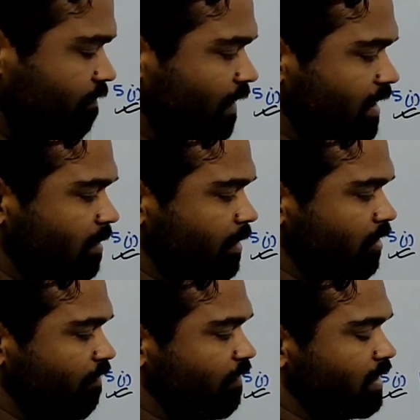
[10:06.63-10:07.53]
Find the mean
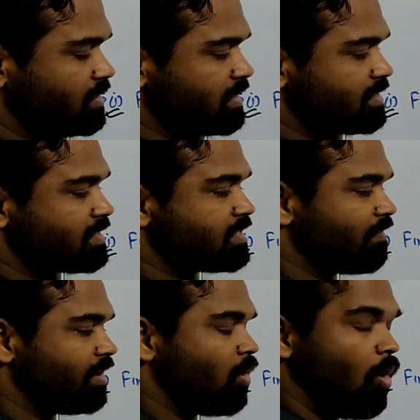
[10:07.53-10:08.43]
of first
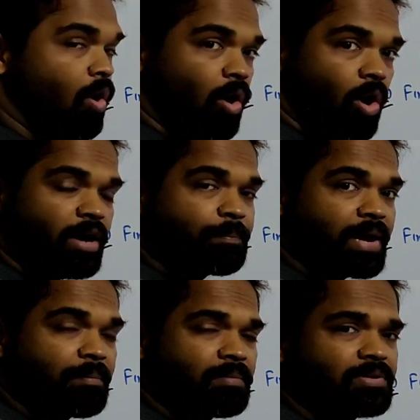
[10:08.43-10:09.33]
7 odd
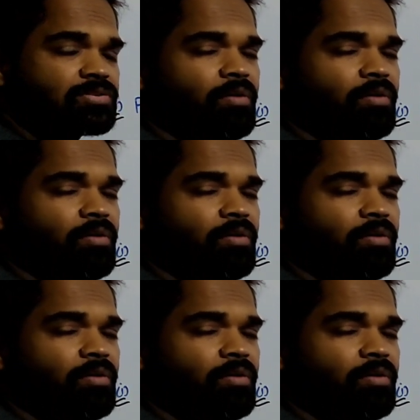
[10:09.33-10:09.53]
prime numbers.